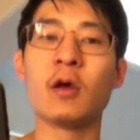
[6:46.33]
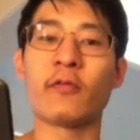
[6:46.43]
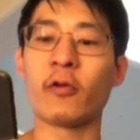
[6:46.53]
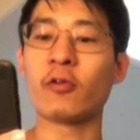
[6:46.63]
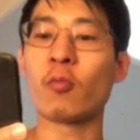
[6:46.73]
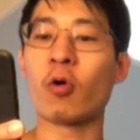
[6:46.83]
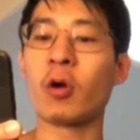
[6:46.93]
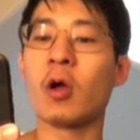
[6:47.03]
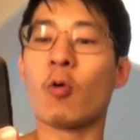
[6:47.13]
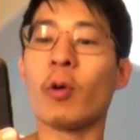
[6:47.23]

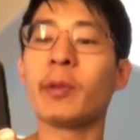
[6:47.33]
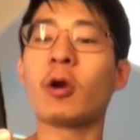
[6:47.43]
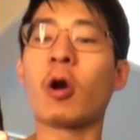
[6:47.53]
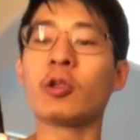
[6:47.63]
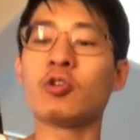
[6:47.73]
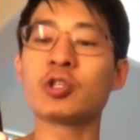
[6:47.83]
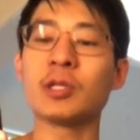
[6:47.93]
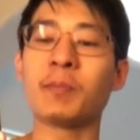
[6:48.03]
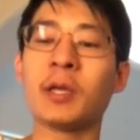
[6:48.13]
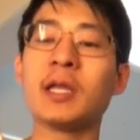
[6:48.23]
Furthermore, women are
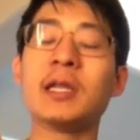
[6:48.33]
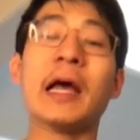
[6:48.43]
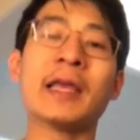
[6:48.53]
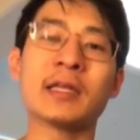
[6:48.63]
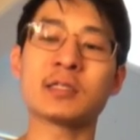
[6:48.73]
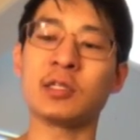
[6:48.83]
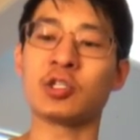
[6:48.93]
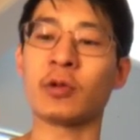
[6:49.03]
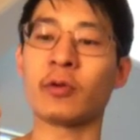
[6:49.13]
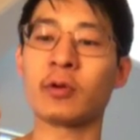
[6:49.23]
usually pitted against each
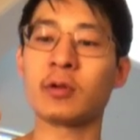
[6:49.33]
other,